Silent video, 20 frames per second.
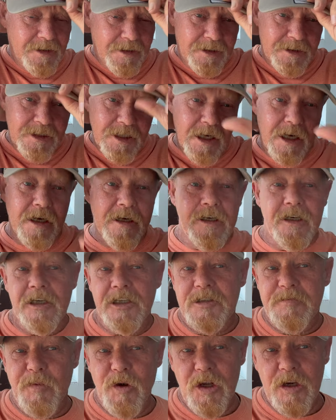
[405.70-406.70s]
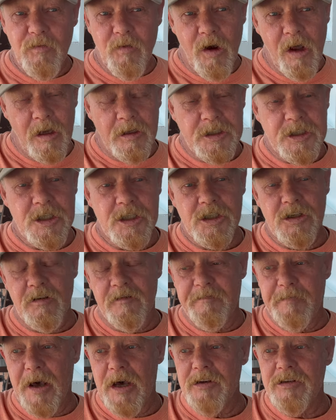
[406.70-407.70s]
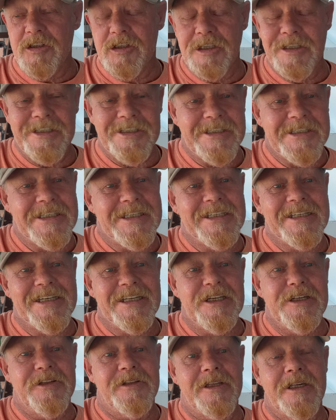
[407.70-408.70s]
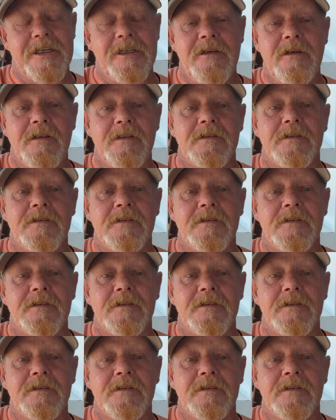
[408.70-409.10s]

so it's been a while since I've posted anything.